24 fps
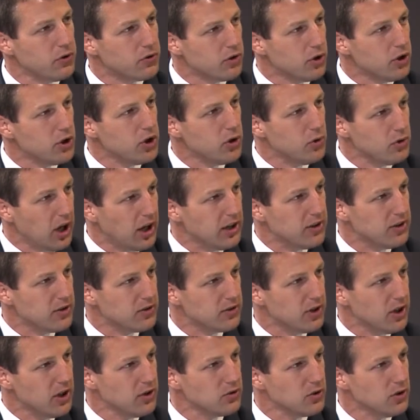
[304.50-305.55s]
that's going to unite
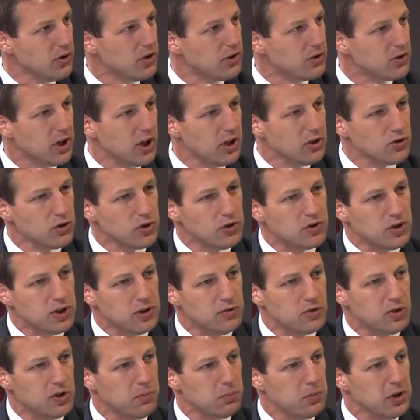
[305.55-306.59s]
this country. This country mm-hmm.
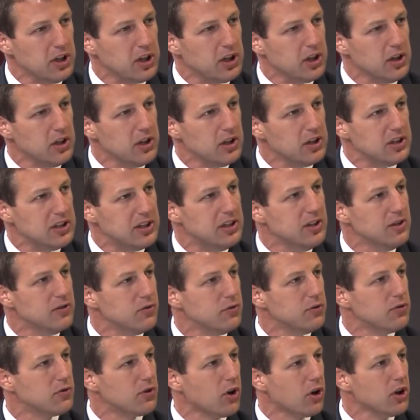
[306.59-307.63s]
seems to be
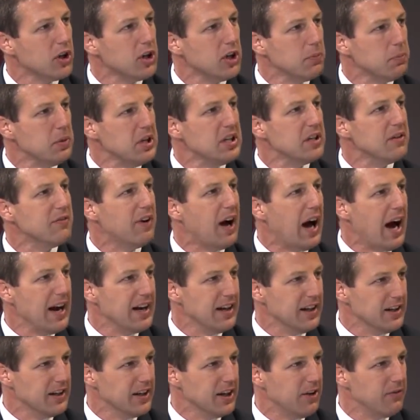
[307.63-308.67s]
starting to be
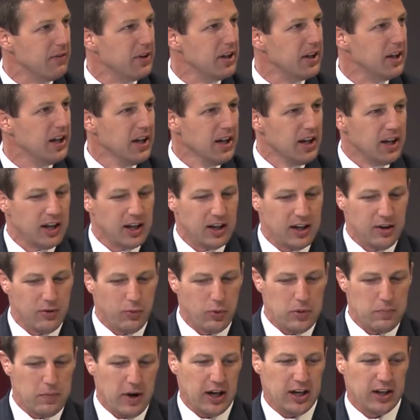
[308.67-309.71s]
divided. I mean, it,
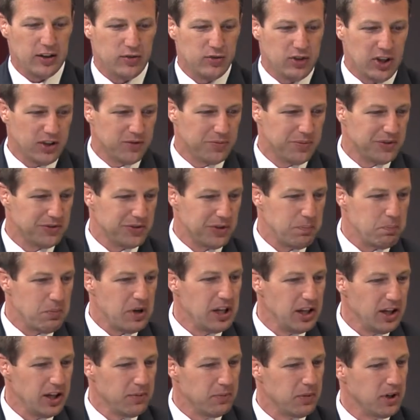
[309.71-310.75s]
we make assessments
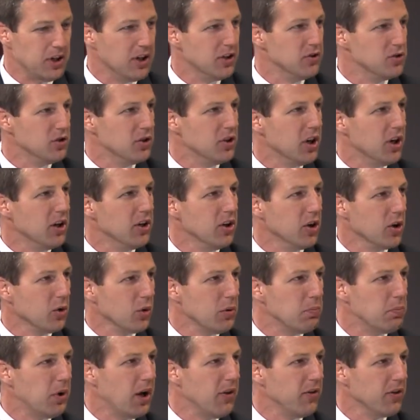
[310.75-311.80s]
immediately because you are a
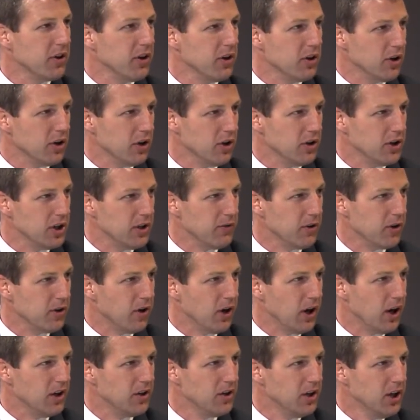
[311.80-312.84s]
Republican or you're a
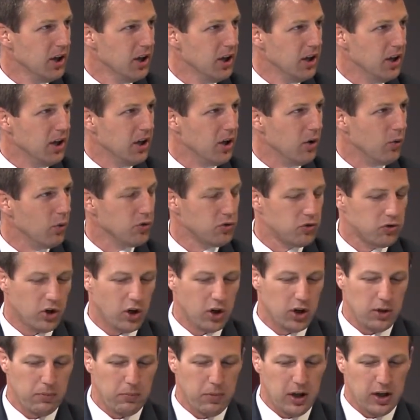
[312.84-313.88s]
Democrat. Mm-hmm. You know, we're
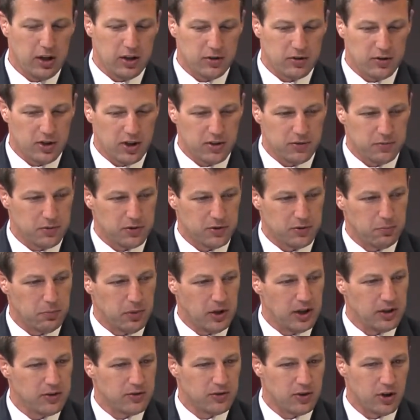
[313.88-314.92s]
starting to make assessments
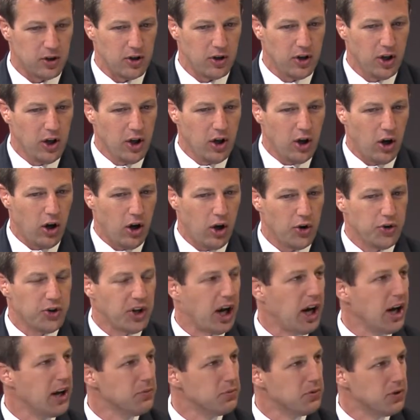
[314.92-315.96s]
based on all
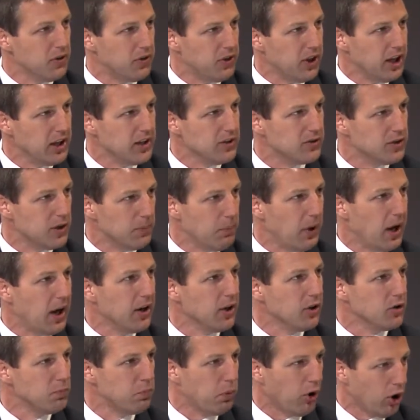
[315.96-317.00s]
types of things
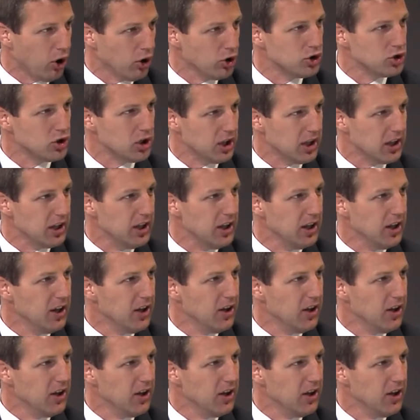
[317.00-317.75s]
about us personally.